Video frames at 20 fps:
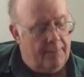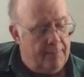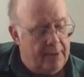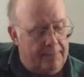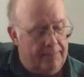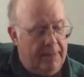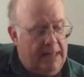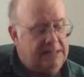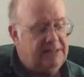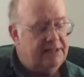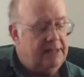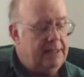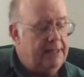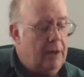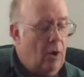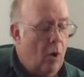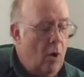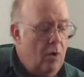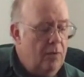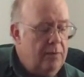But
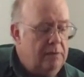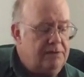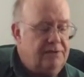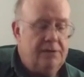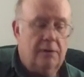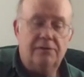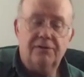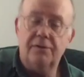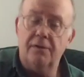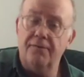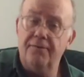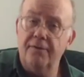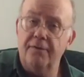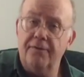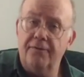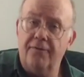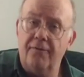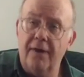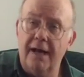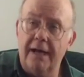basically all those notes at the
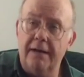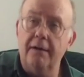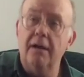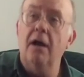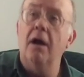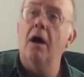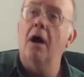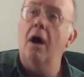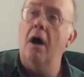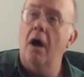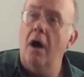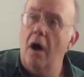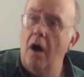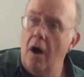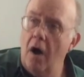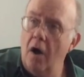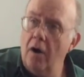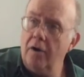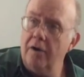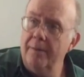5th fret
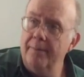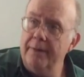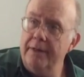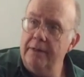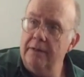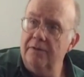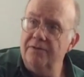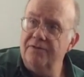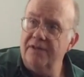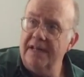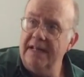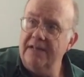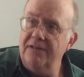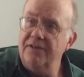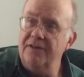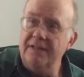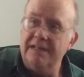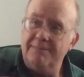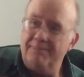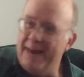are going to be used in
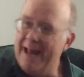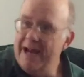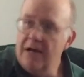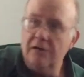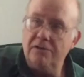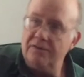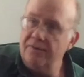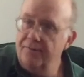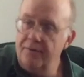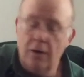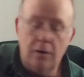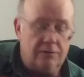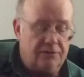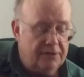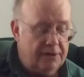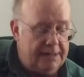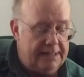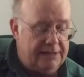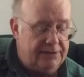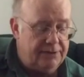each of these pairs of
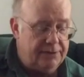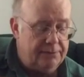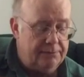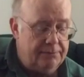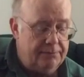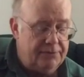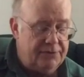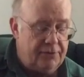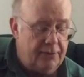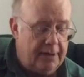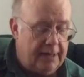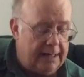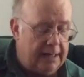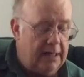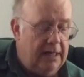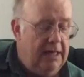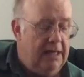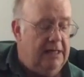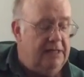notes on each string.